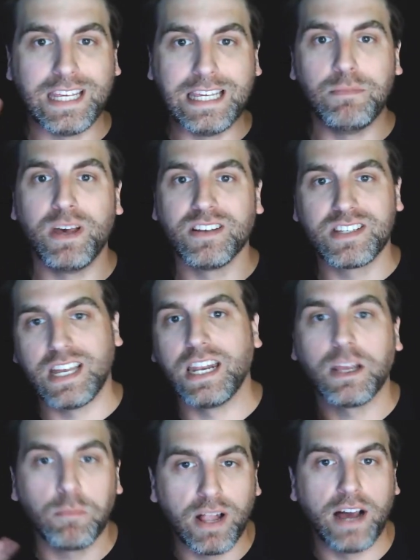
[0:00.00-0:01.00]
email
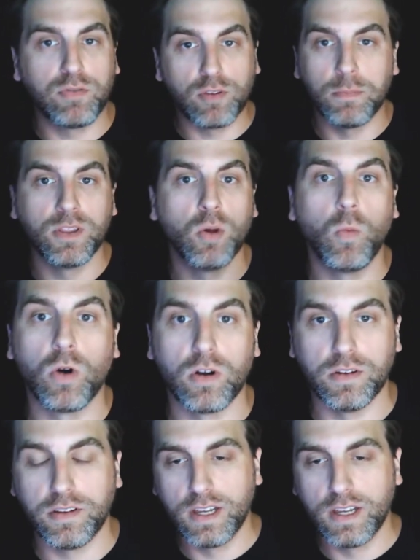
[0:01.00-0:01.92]
sending platform in the world.